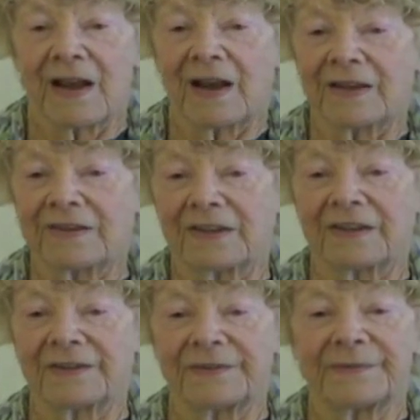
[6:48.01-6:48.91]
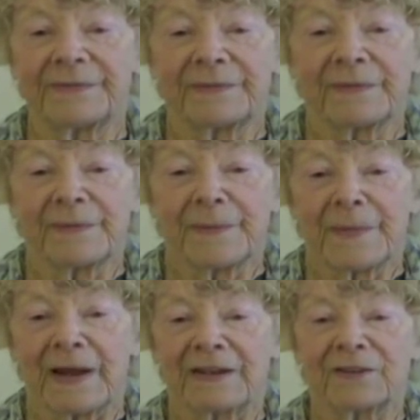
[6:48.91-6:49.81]
I said,
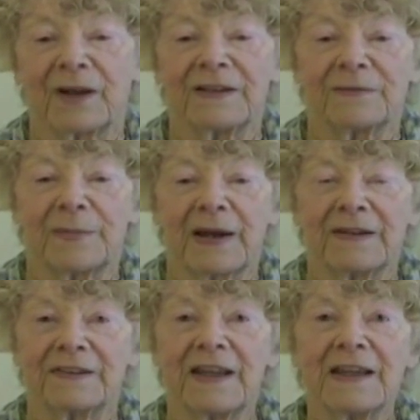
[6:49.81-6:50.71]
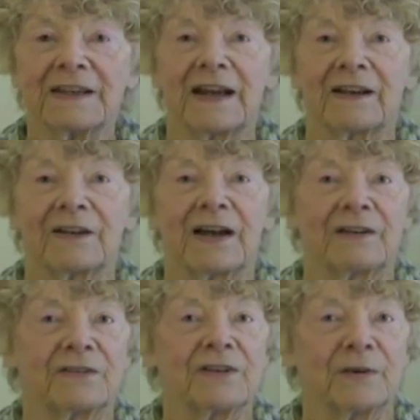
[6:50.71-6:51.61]
I tried by saying it out
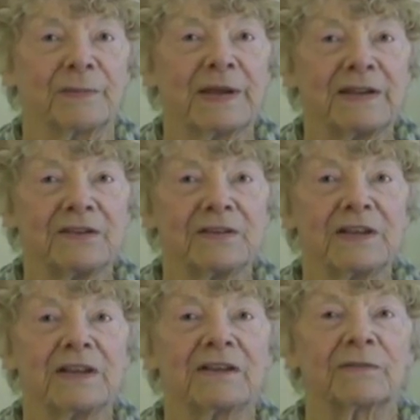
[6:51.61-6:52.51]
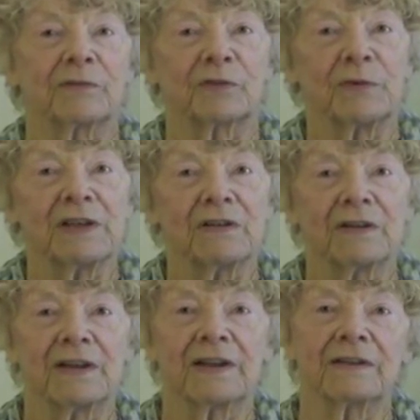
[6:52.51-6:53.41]
loud, bend your knees, swing your
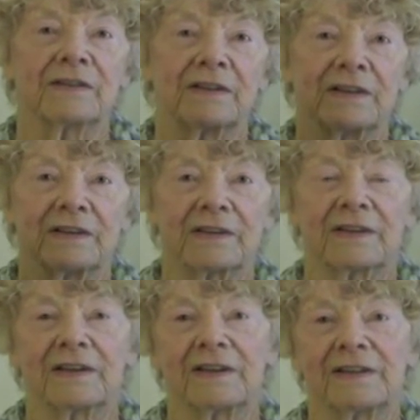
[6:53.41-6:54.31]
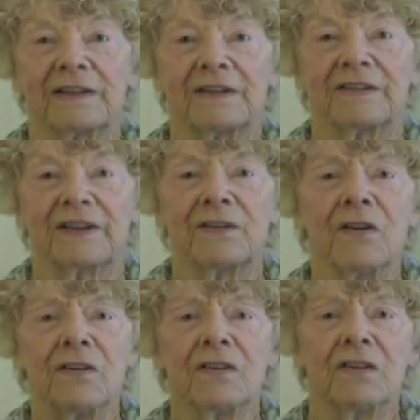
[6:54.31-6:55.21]
leg, da-da-da-da. And he said,
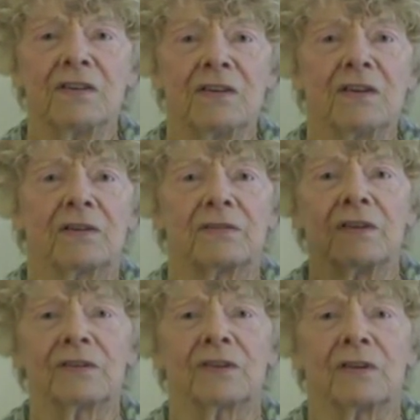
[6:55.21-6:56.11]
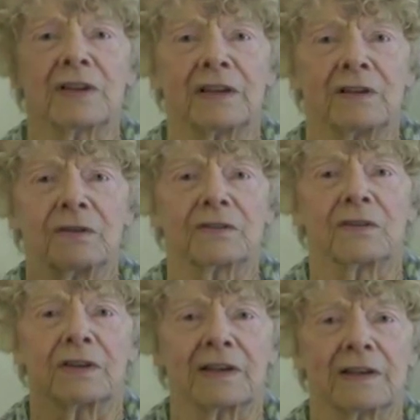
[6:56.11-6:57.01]
no
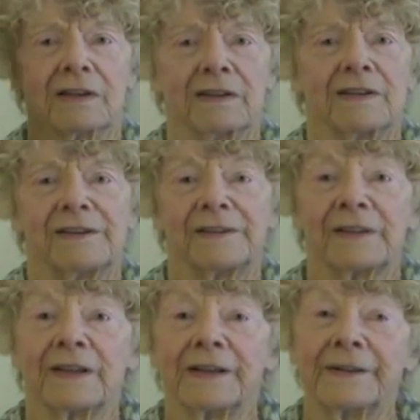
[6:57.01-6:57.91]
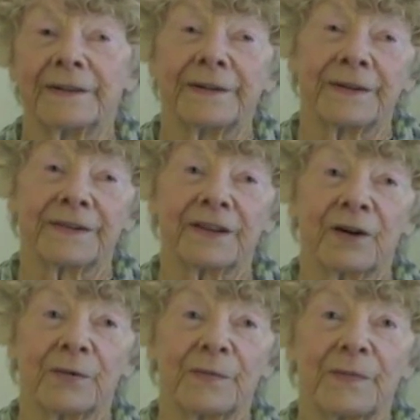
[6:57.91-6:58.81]
talking.
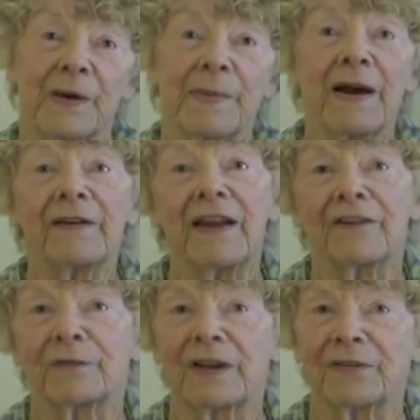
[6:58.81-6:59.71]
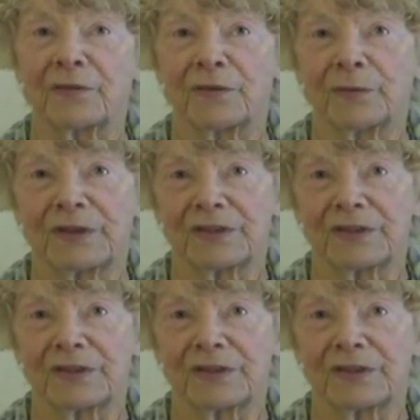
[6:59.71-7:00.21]
So about halfway through, we